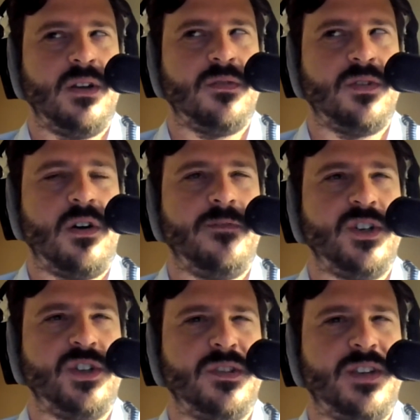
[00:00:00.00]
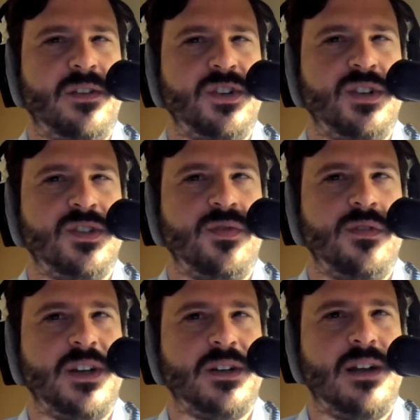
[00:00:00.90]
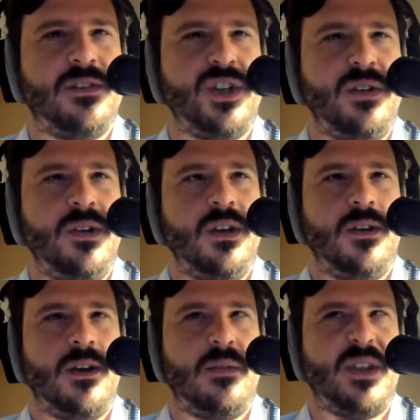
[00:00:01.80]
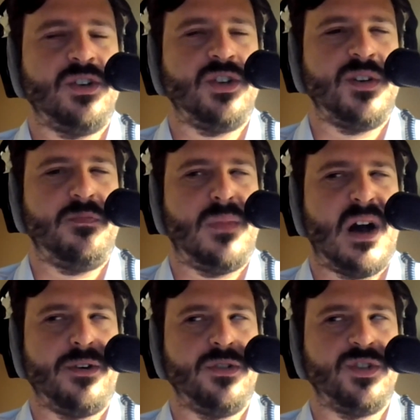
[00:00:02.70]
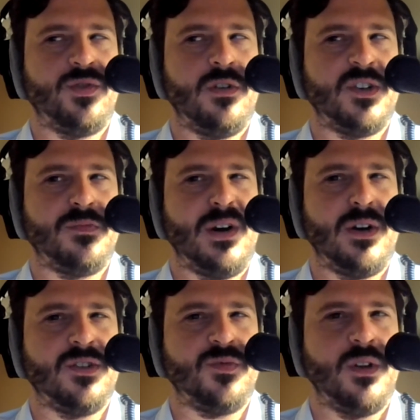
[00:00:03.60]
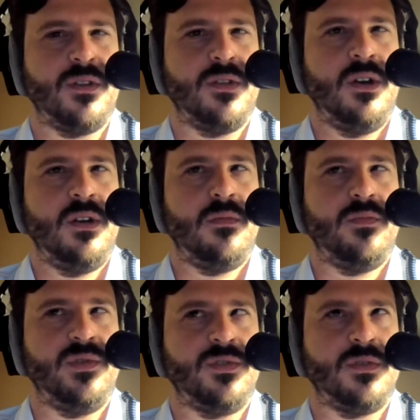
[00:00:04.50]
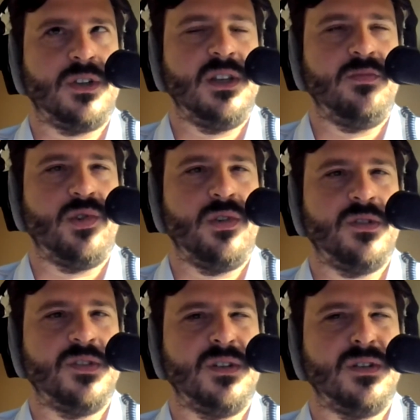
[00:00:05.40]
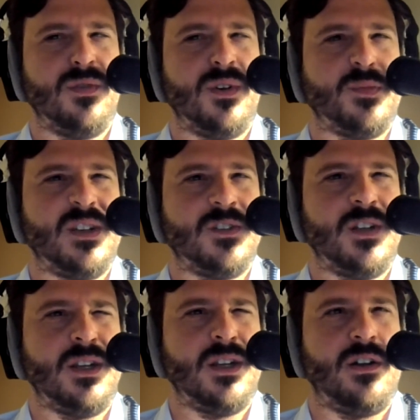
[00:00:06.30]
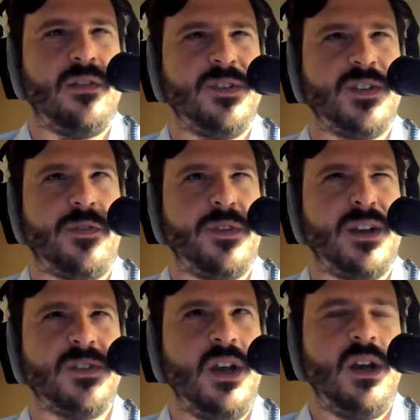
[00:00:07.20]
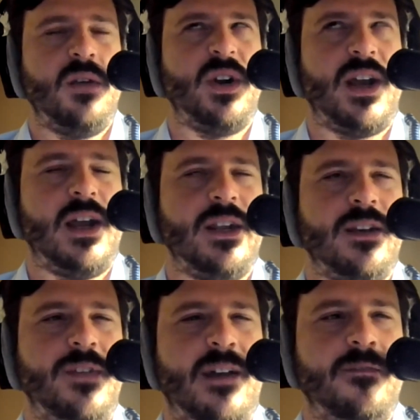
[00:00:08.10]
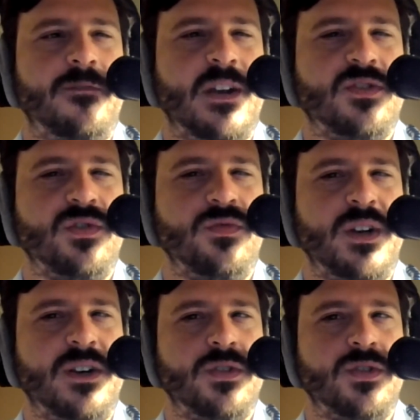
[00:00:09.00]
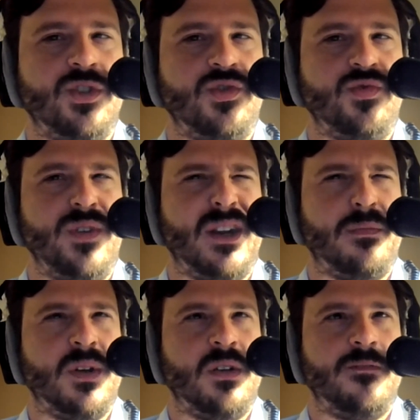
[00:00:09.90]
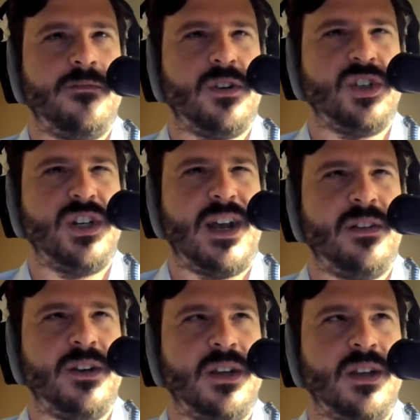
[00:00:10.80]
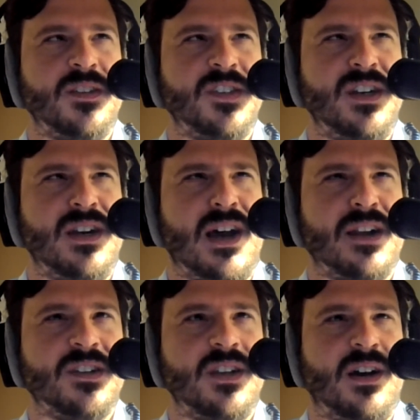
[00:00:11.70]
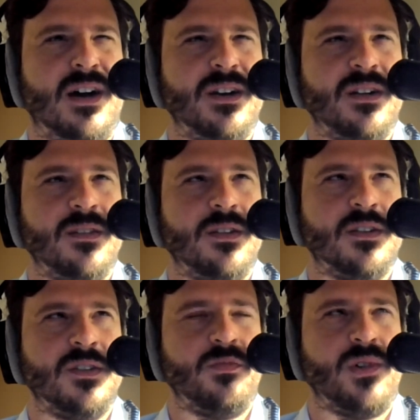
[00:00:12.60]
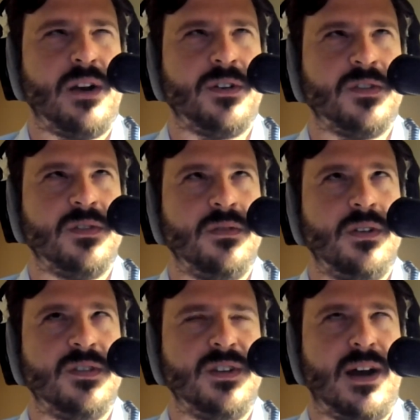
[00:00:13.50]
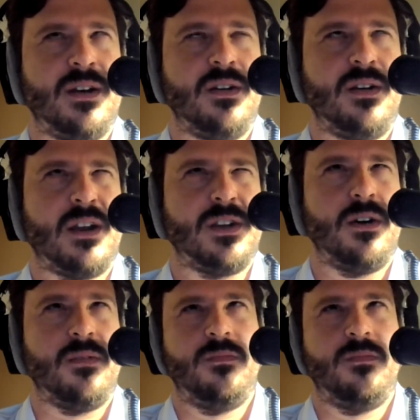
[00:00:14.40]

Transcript: artificial intelligence sort of technology, and then just a modern sort of experience with Bluetooth keyboards and USB-C and all these other things. But any of that Victor Reader Stream functionality is not on this product. It's not here.